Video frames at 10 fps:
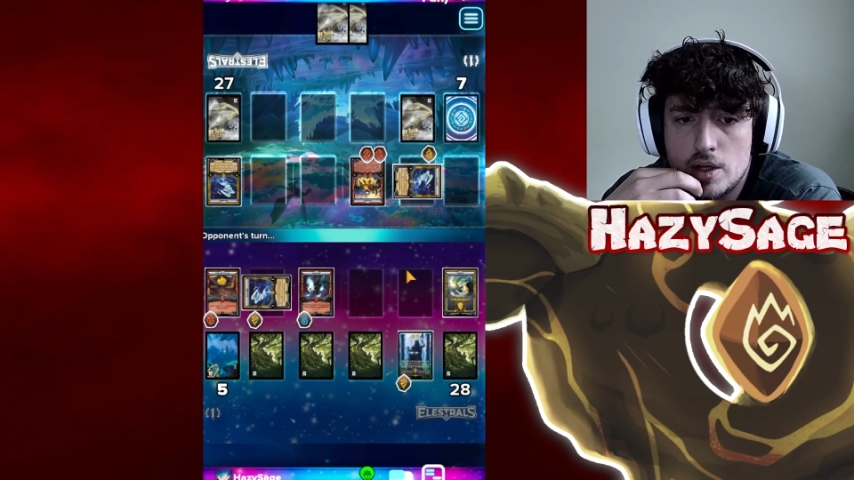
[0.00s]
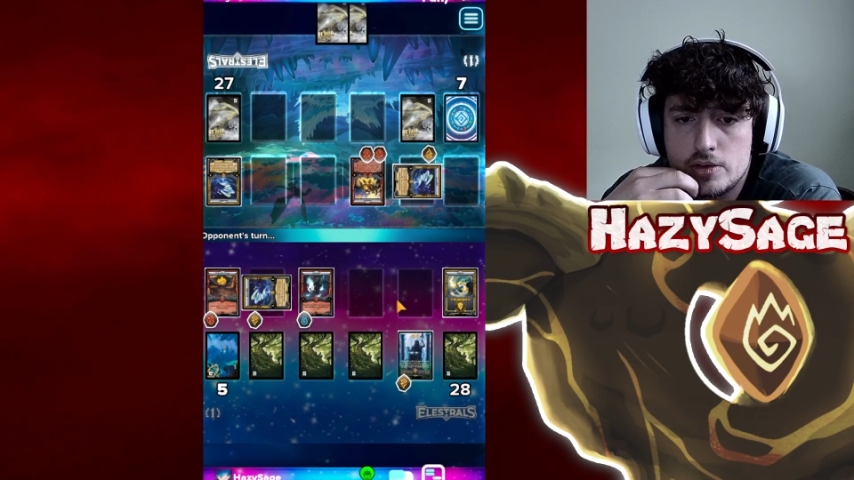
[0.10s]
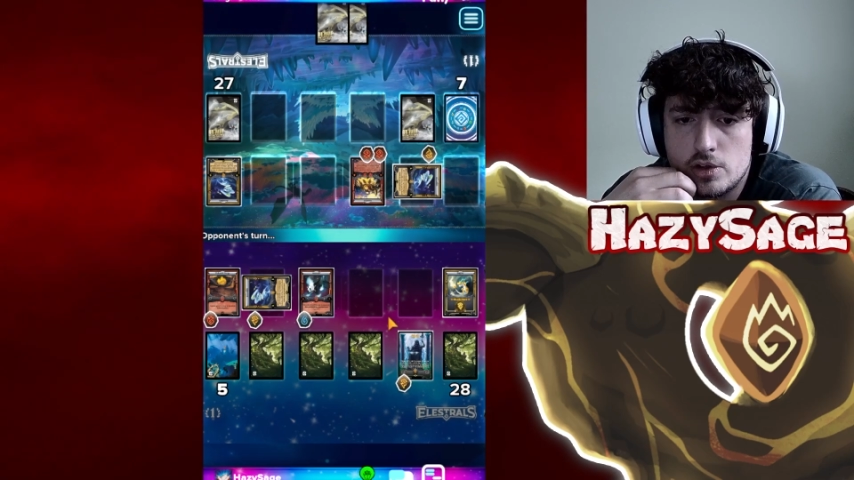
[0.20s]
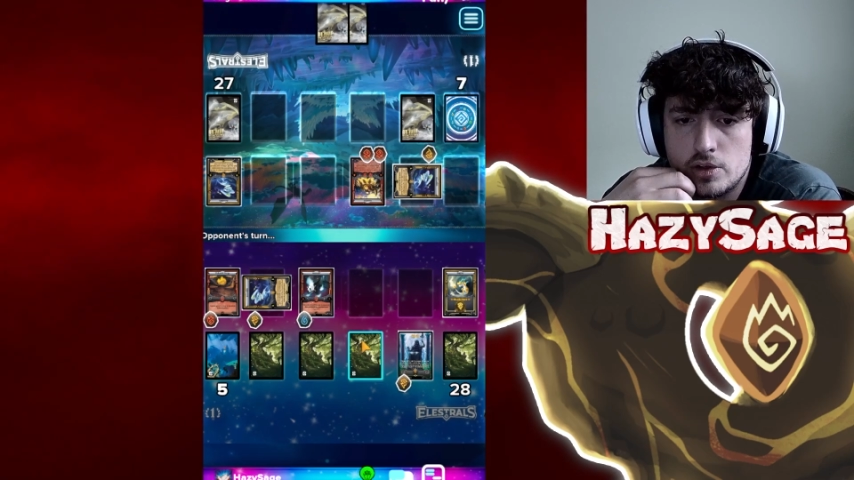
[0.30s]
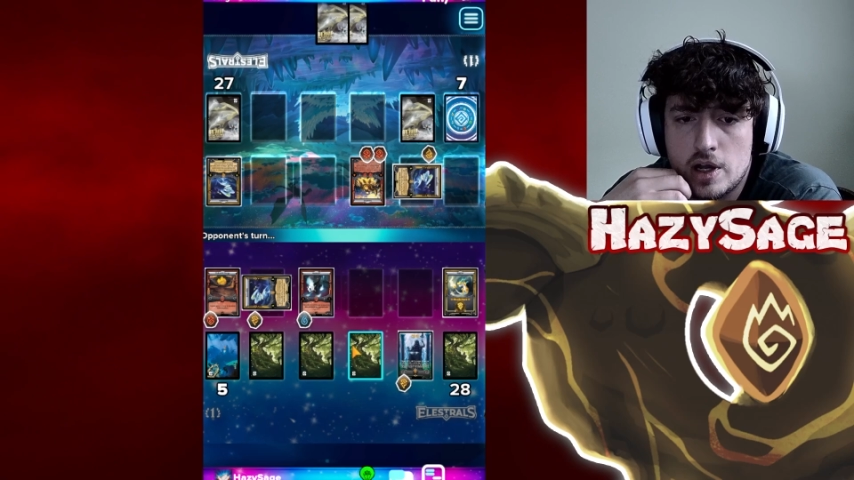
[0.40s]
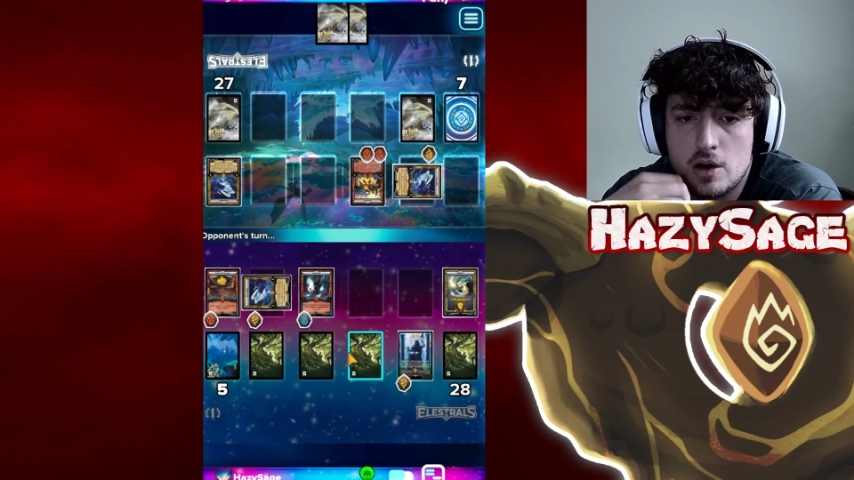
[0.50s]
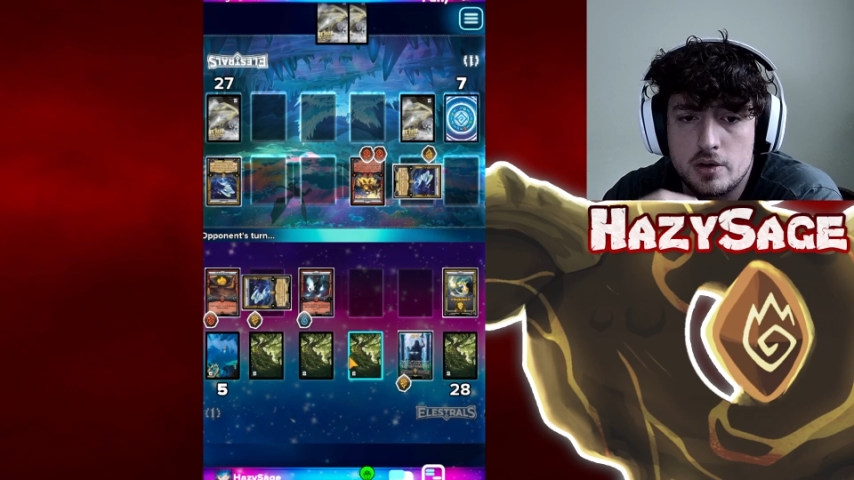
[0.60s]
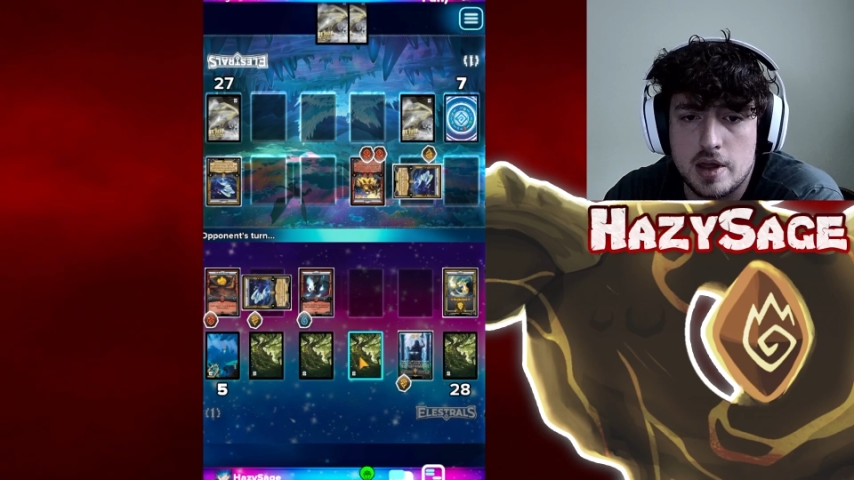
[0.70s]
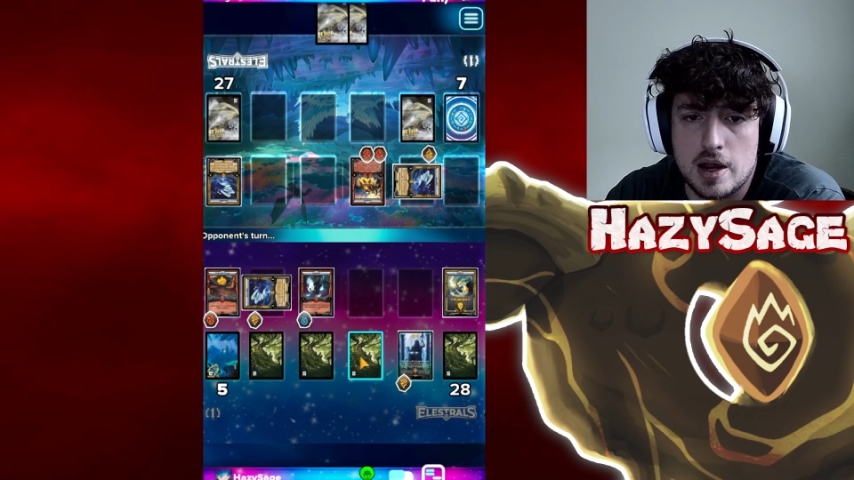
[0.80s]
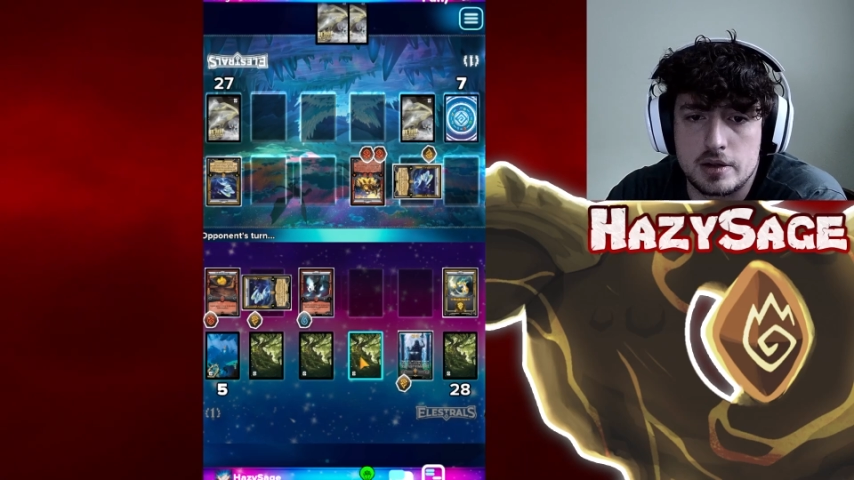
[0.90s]
Turned out
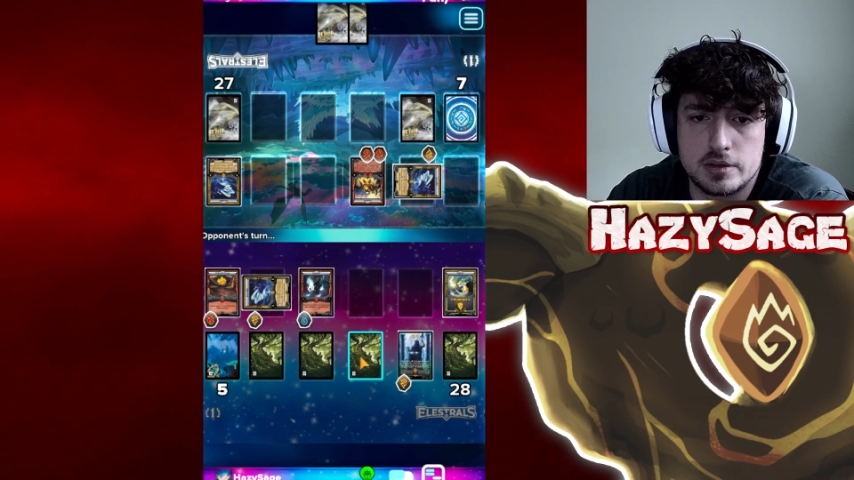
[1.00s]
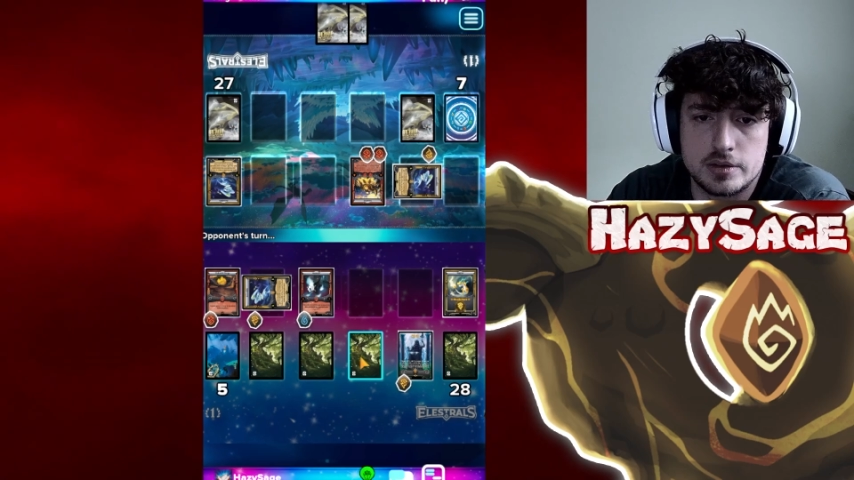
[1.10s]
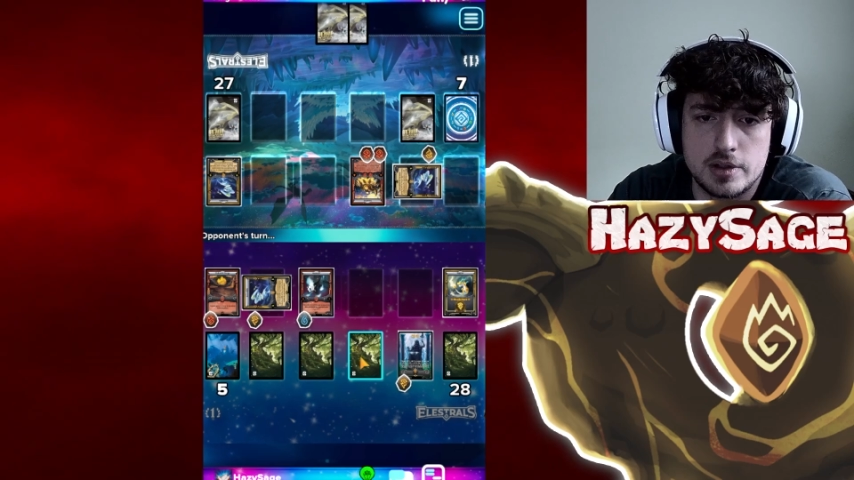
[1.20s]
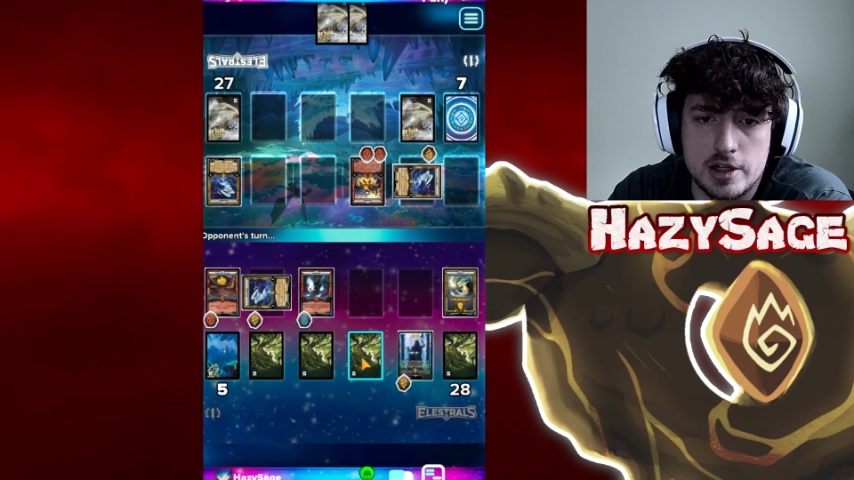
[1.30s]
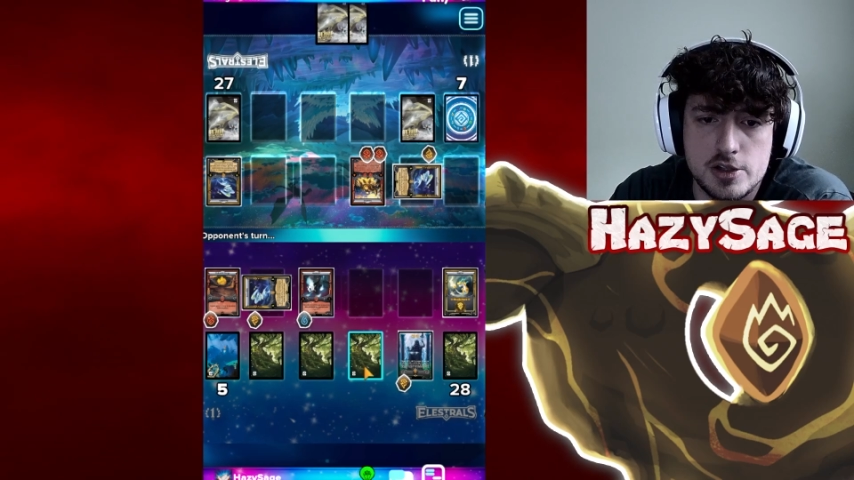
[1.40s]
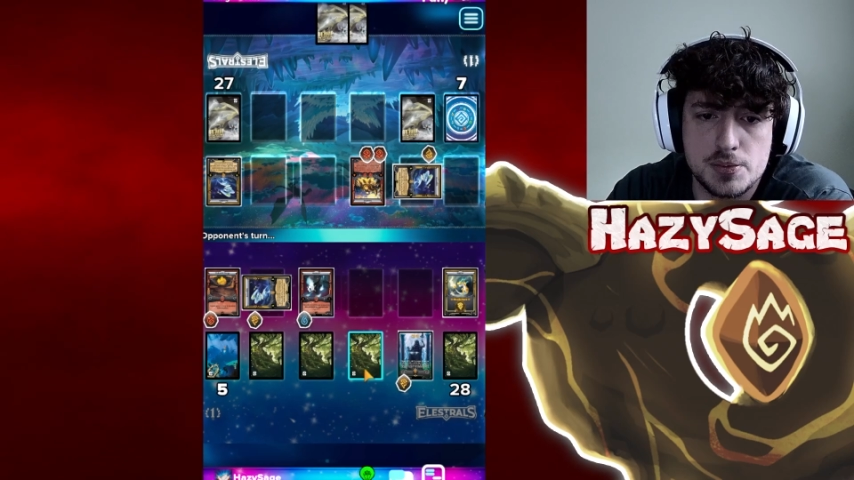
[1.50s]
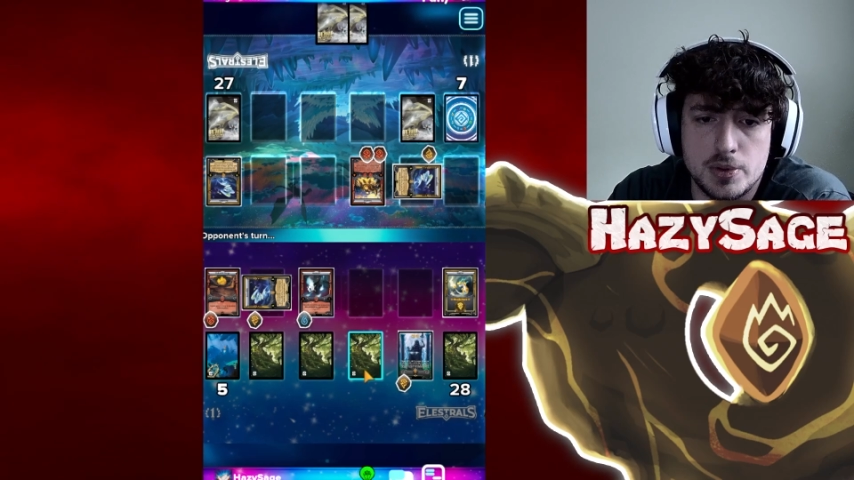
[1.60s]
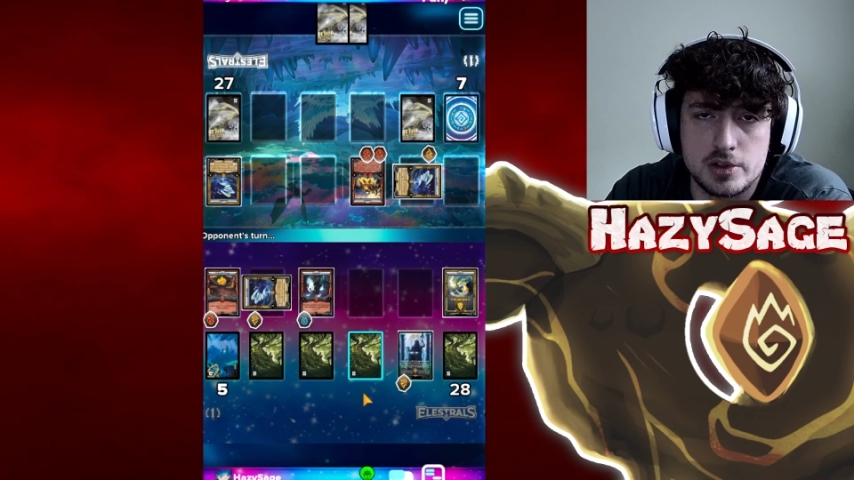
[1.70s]
that I just put